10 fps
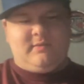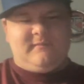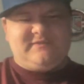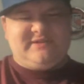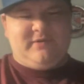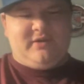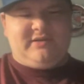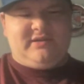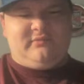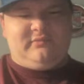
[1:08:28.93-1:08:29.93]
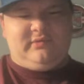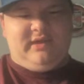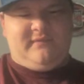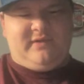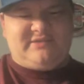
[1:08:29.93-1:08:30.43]
Sid Barrett didn't
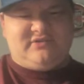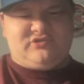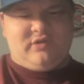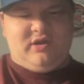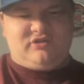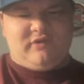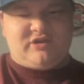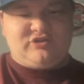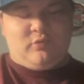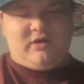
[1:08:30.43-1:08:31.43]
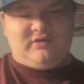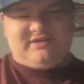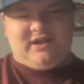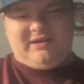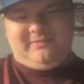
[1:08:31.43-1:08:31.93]
leave because of drugs. Roger Waters
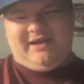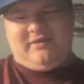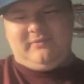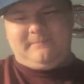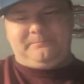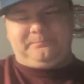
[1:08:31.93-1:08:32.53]
got him out.